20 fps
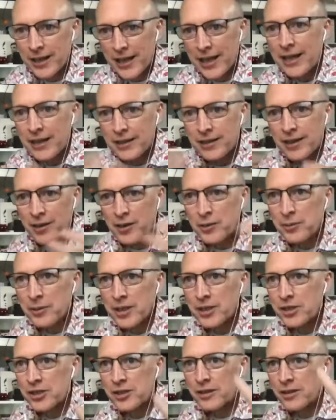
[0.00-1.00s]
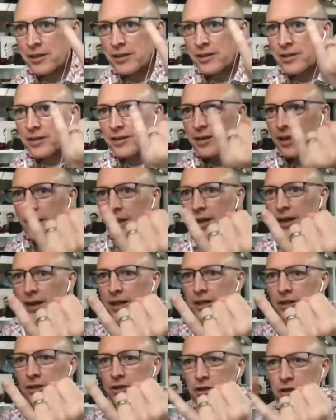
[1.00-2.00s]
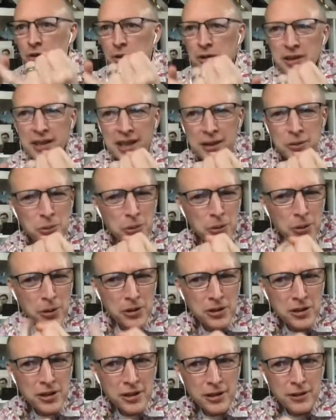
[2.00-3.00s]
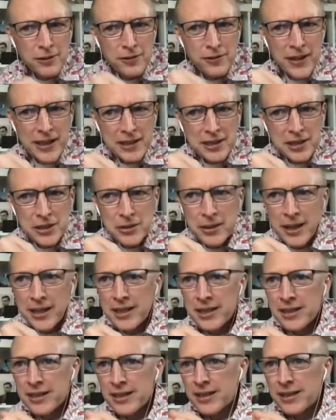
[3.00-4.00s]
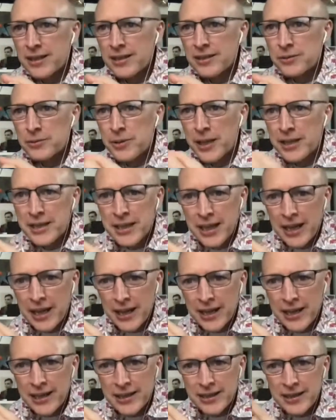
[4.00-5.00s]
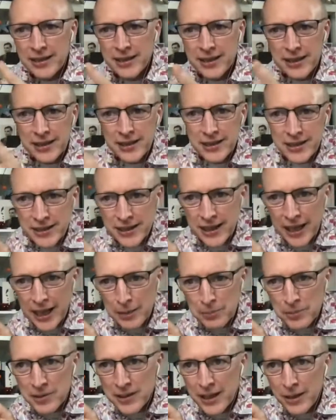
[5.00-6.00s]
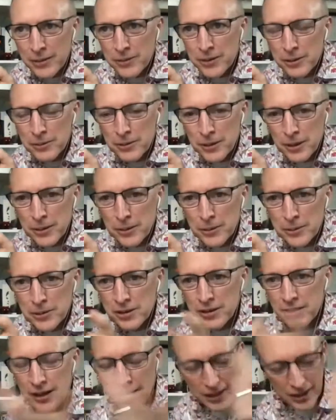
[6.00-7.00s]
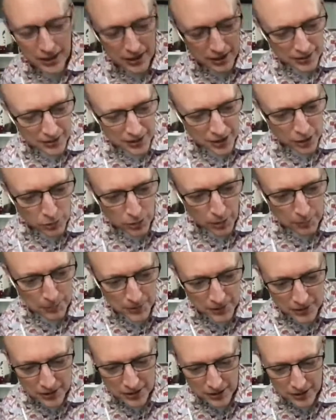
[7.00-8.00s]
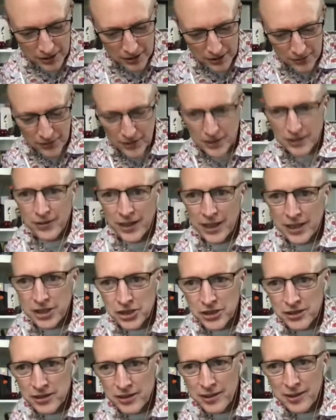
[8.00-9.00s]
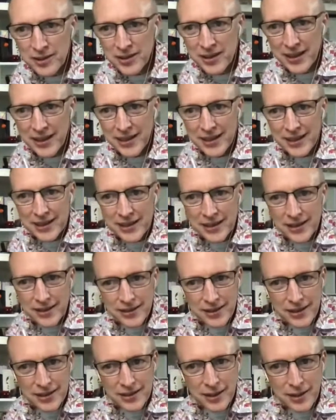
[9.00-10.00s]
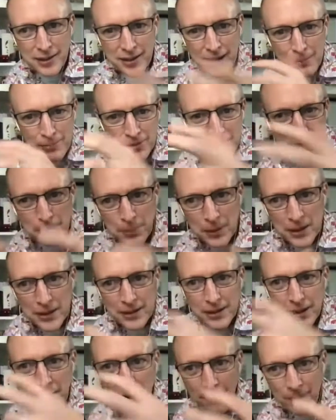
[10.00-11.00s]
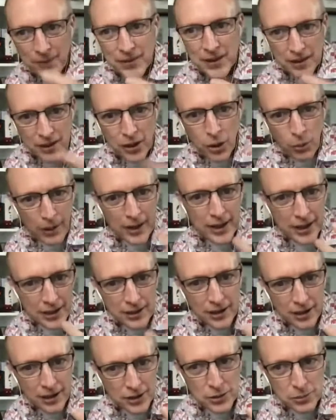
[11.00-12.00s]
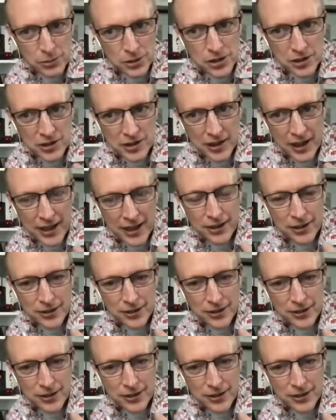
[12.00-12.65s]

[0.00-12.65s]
in this region. There's Just Add Water, Fat Kraken, Red Kite, TT Games down the road, Cooperative Innovations. There seems to be quite a lot, would you say?